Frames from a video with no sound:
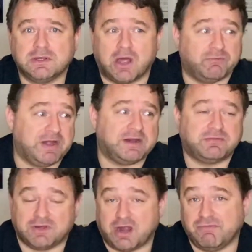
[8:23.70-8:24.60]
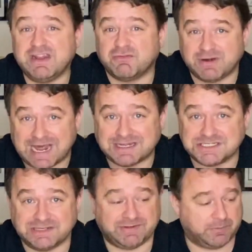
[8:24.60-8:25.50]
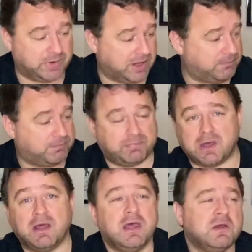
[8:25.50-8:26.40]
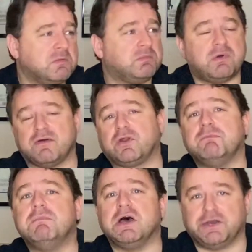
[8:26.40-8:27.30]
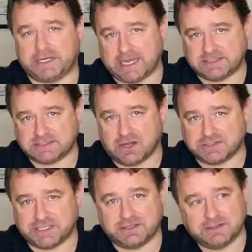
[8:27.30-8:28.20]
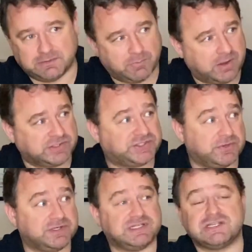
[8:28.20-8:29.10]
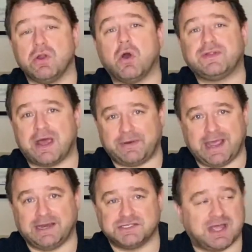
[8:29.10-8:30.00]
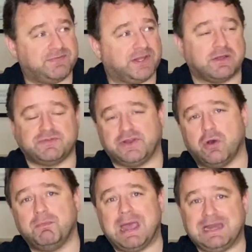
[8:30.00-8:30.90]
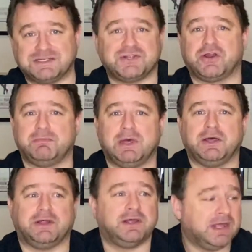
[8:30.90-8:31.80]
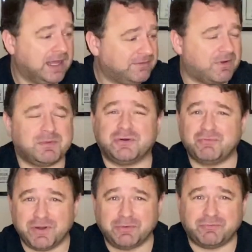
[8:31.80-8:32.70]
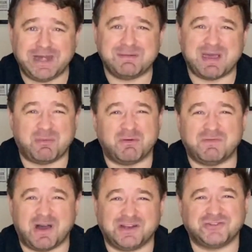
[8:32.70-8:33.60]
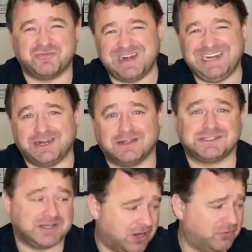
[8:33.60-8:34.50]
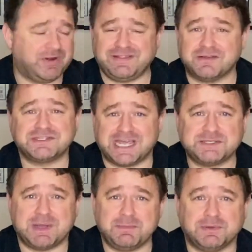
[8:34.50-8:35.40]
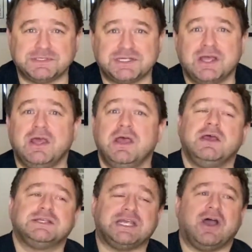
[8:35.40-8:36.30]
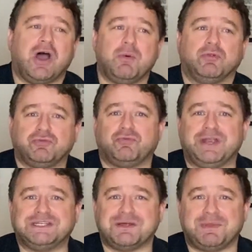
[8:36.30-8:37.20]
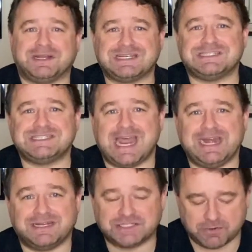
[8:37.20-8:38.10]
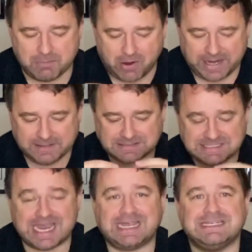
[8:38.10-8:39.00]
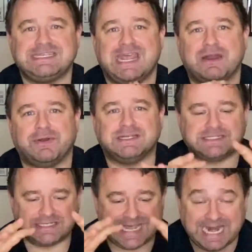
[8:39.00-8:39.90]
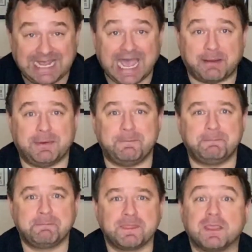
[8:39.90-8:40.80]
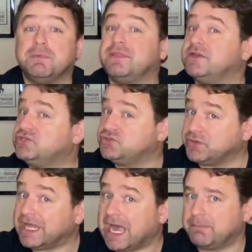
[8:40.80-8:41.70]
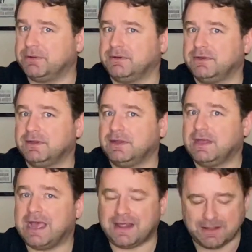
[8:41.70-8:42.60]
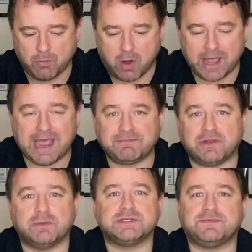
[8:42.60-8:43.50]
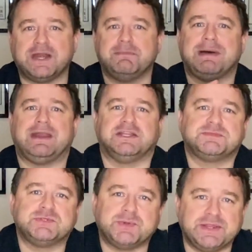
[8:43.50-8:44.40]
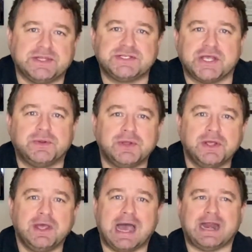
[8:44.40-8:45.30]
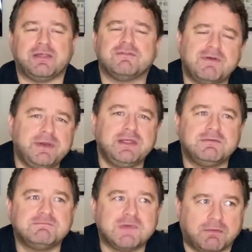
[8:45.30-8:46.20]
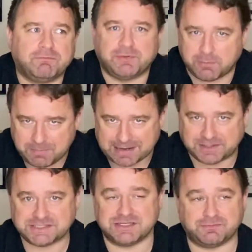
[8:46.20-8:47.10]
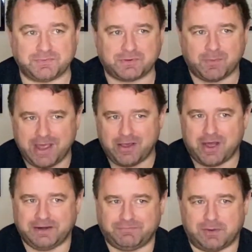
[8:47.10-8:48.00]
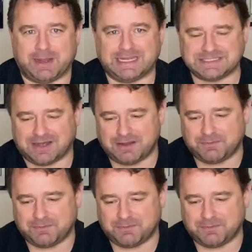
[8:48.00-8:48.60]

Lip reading: I read the reality of it. I've got a murder case starting. As soon as this lockdown ends, I have to go to the Old Bailey and start a murder. If I want to read about what violence really does, I'll read those case papers. See, I want to read something that's entertaining. So my second tier is, can it happen? But then should it happen? And then what I have to do is find a balance between the two. And it's a very comfortable balance. And the way I kind of do it is,